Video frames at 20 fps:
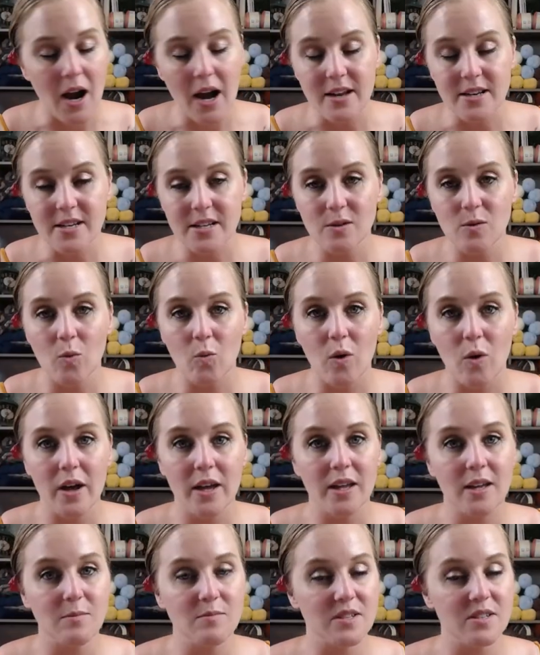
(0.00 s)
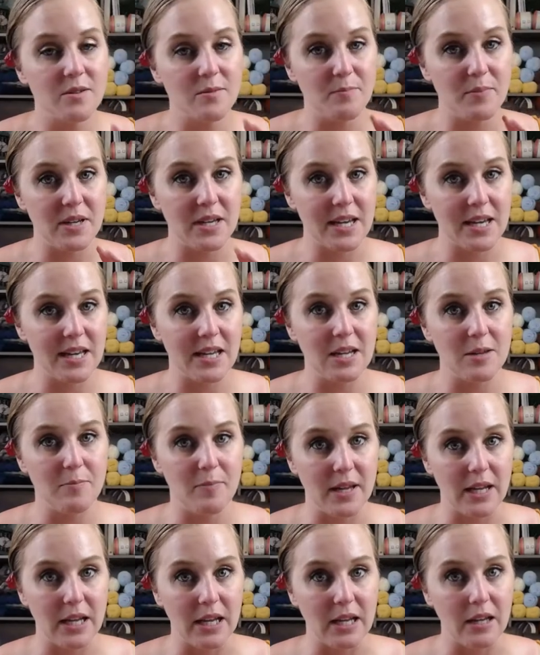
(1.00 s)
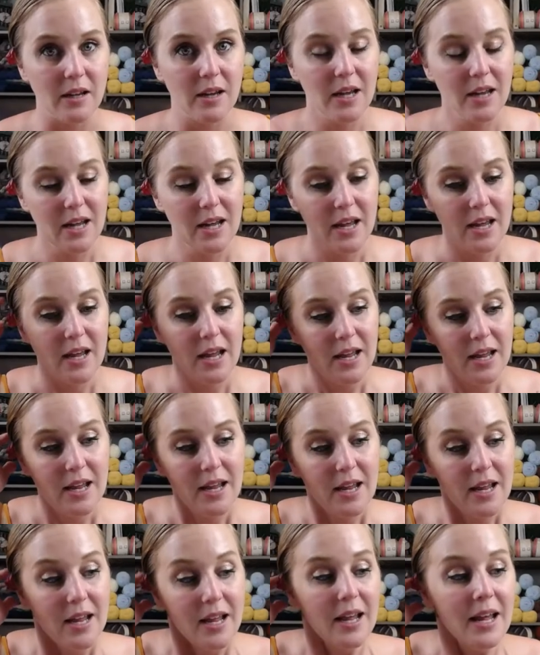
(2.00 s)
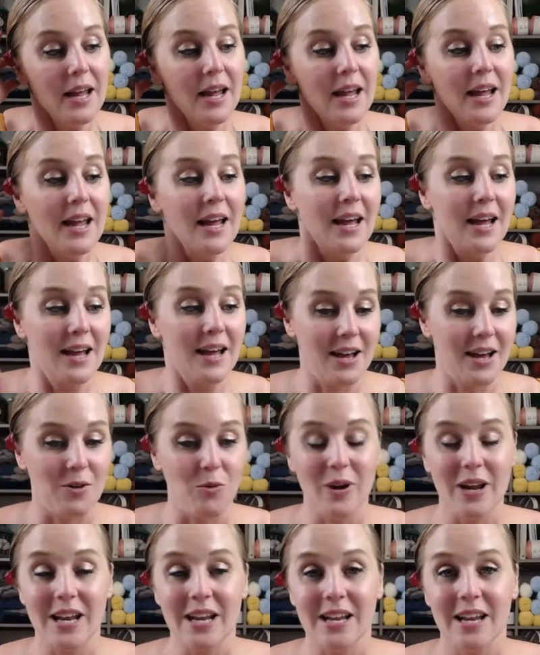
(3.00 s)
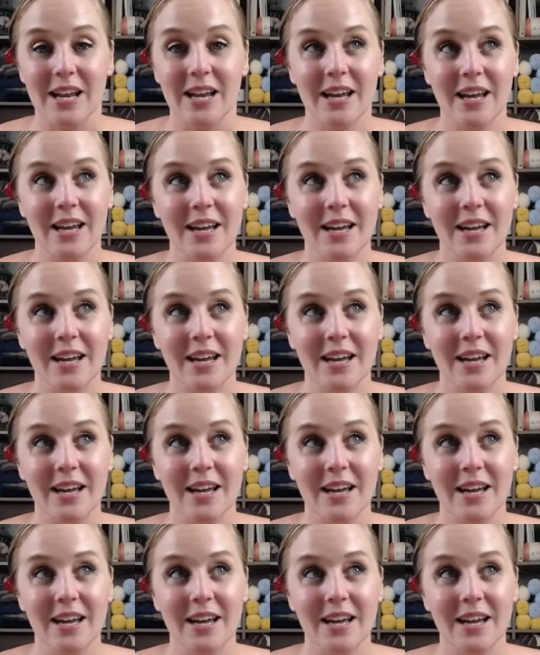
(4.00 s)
I didn't want him to be itty bitty. When,